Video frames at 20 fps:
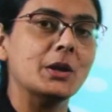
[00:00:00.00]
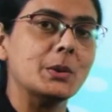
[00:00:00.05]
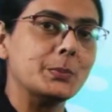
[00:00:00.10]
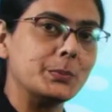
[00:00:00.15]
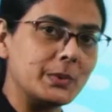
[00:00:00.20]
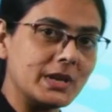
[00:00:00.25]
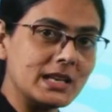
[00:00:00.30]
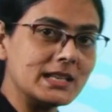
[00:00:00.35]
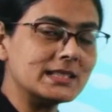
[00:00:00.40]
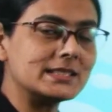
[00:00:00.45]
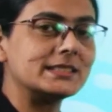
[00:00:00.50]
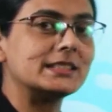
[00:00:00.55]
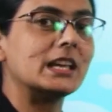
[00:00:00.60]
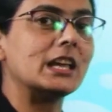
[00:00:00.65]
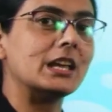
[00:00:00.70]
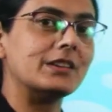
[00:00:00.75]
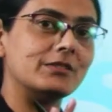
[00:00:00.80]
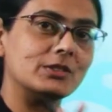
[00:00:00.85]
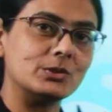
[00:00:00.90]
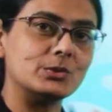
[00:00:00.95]
means the
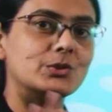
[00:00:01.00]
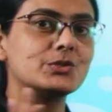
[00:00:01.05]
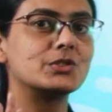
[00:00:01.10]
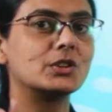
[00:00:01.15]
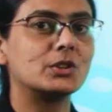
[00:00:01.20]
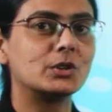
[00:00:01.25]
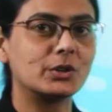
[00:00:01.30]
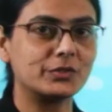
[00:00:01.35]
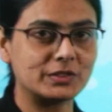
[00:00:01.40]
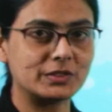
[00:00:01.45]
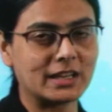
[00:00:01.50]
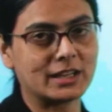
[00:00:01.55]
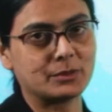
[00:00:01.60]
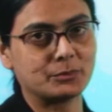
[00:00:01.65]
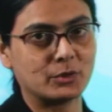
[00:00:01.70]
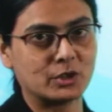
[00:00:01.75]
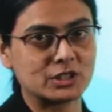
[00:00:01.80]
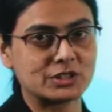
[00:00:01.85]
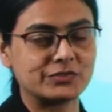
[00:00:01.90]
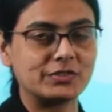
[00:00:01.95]
evolution of the
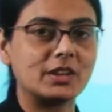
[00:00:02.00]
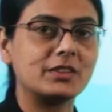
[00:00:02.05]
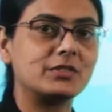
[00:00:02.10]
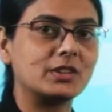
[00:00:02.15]
atmosphere